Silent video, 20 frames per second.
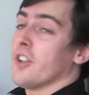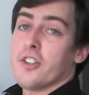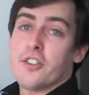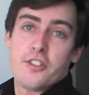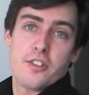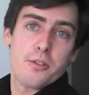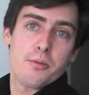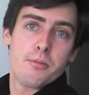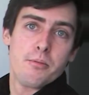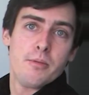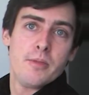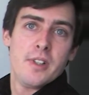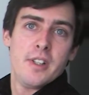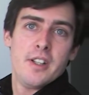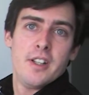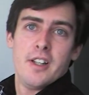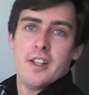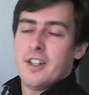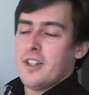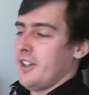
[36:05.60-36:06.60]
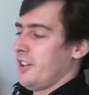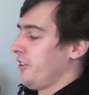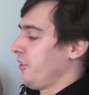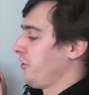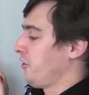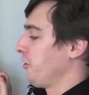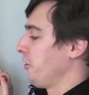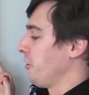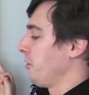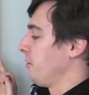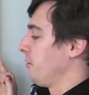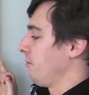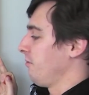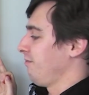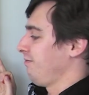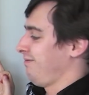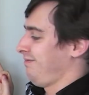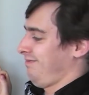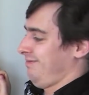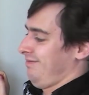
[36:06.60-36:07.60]
system.
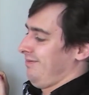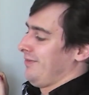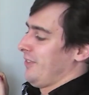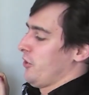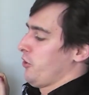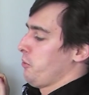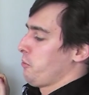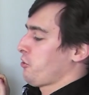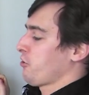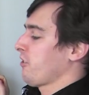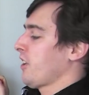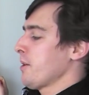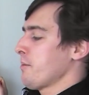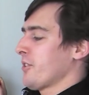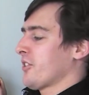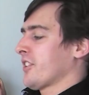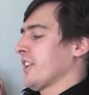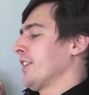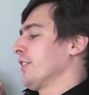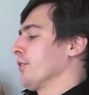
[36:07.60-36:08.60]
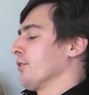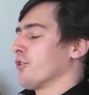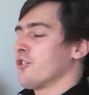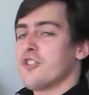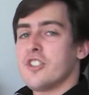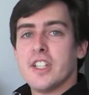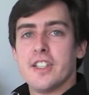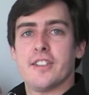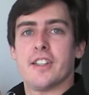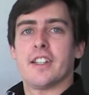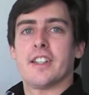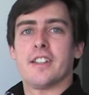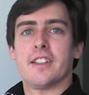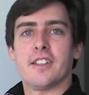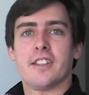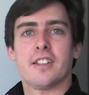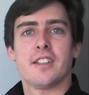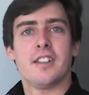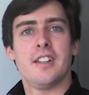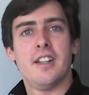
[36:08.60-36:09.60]
So subscribe is kind of cheating
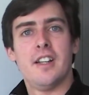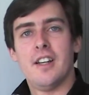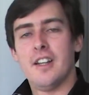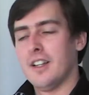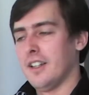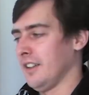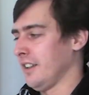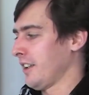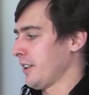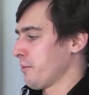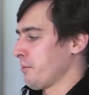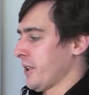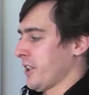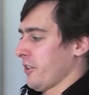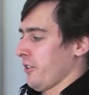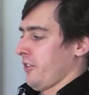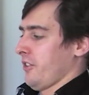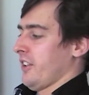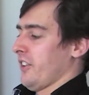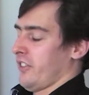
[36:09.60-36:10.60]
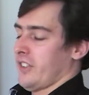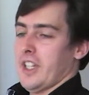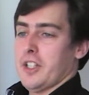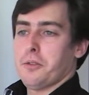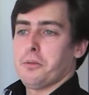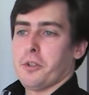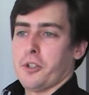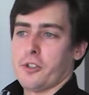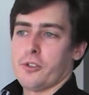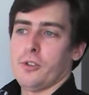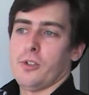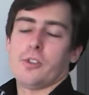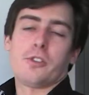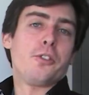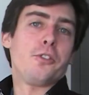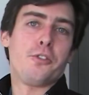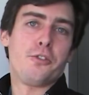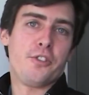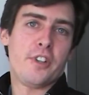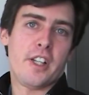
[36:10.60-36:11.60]
here. Like, because this network call
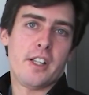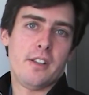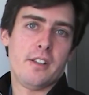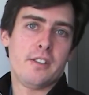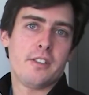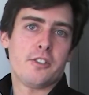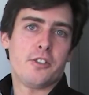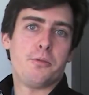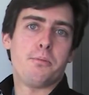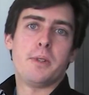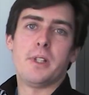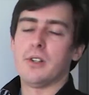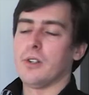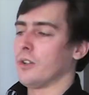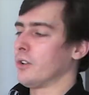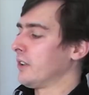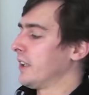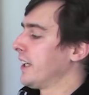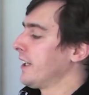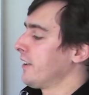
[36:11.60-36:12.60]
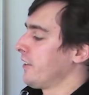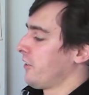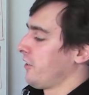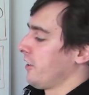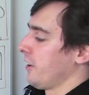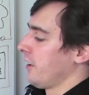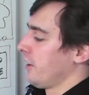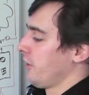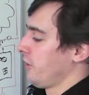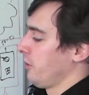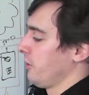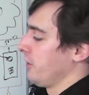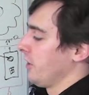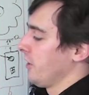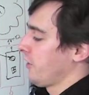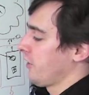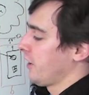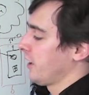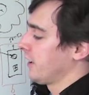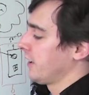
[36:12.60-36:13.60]
could fail, could be long latency. So
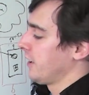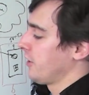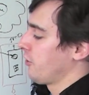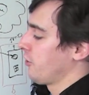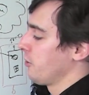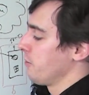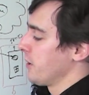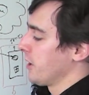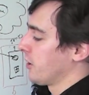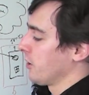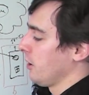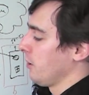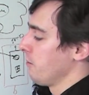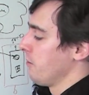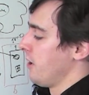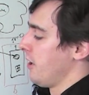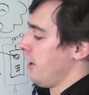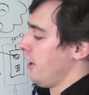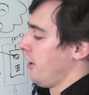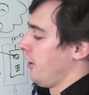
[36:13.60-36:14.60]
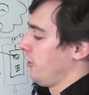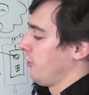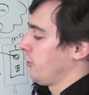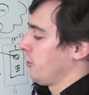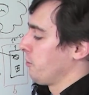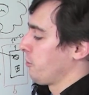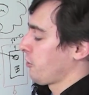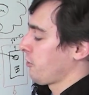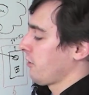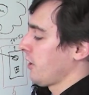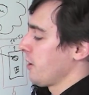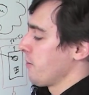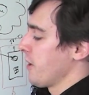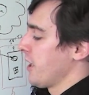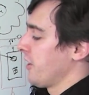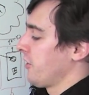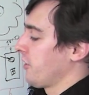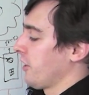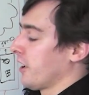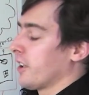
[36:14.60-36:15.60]
this thing needs to become subscribe
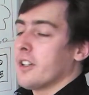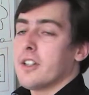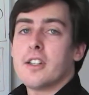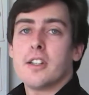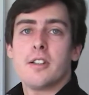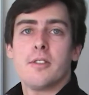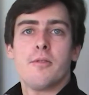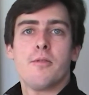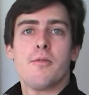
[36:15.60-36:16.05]
async.